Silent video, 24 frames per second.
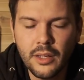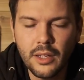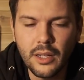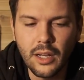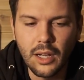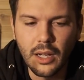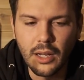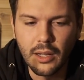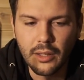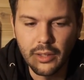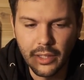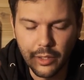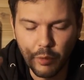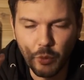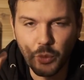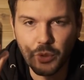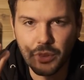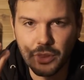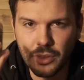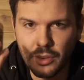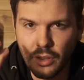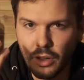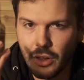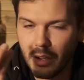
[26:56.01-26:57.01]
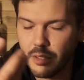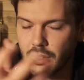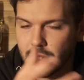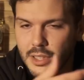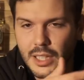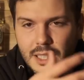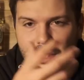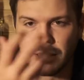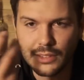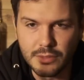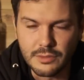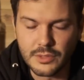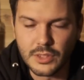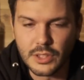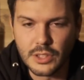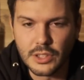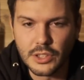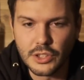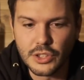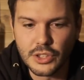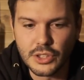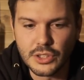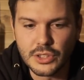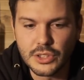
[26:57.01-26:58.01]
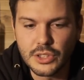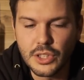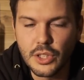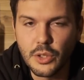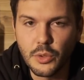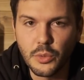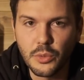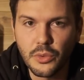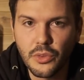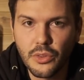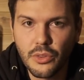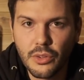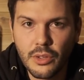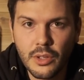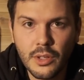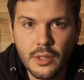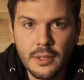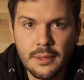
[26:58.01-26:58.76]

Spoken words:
like with all kinds of delicious notes.